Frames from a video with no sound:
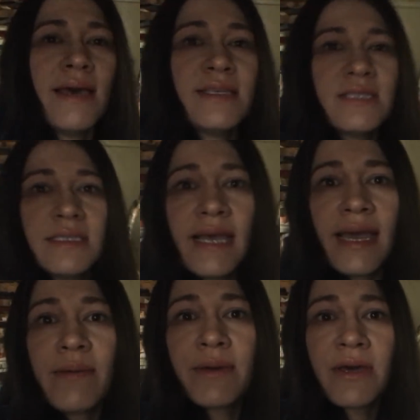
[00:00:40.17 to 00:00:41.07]
And
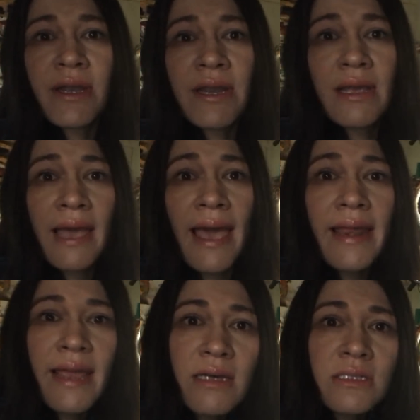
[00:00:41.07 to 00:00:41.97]
today we're gonna
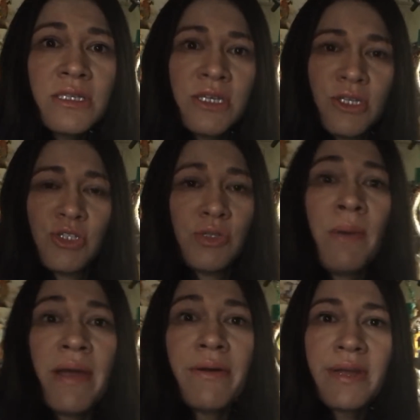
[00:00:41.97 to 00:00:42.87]
head out to
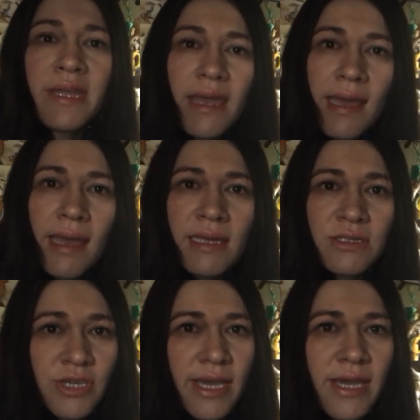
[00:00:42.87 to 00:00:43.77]
Mary
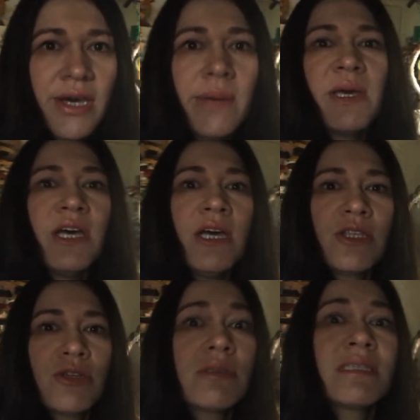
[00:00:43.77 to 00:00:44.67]
and Jacob
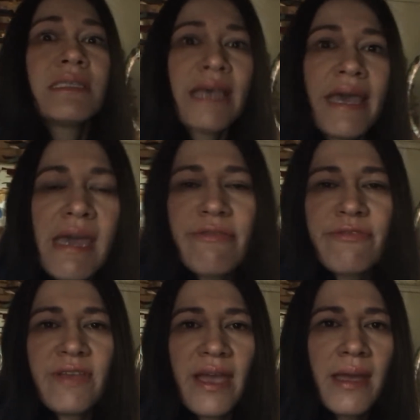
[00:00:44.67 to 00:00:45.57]
to
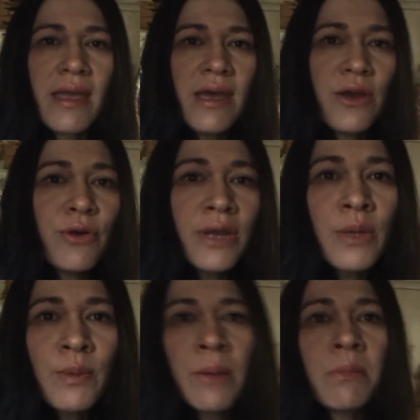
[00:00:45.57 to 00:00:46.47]
save the
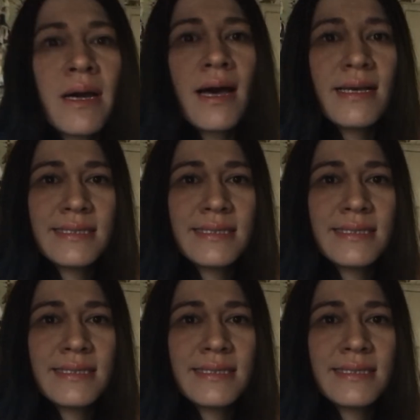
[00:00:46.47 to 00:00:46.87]
green wing macaw